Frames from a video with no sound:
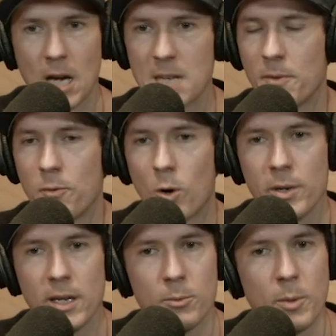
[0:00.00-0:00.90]
Guys, before
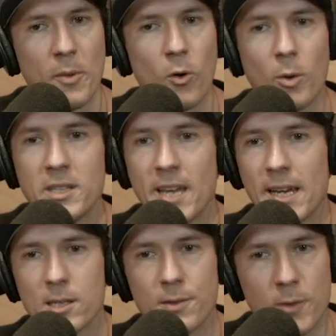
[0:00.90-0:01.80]
we before we
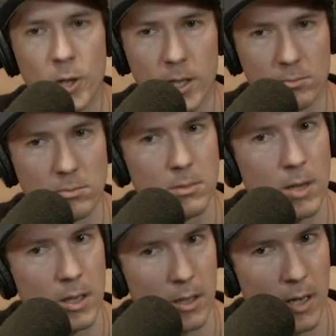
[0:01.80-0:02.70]
take his foot,
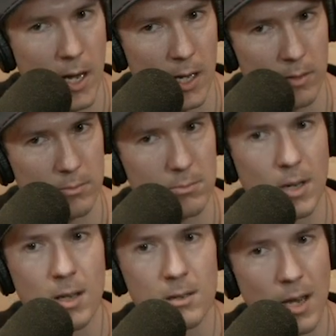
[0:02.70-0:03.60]
think again.
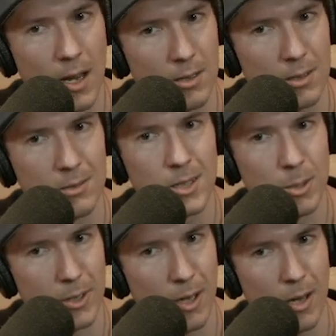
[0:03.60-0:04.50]
And Daniel,
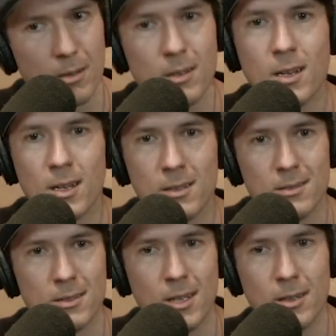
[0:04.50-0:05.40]
here we go. And then,
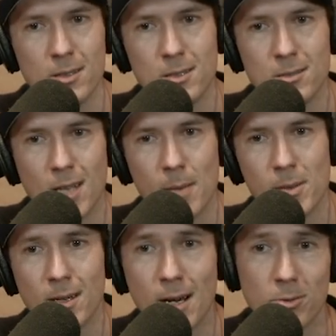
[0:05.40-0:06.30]
you know, he's two step
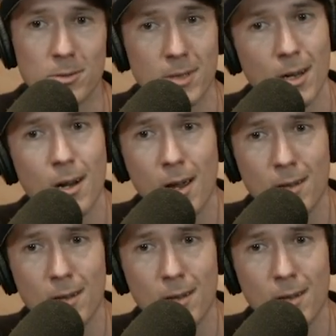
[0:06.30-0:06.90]
yeah. in and everyone's like, all right.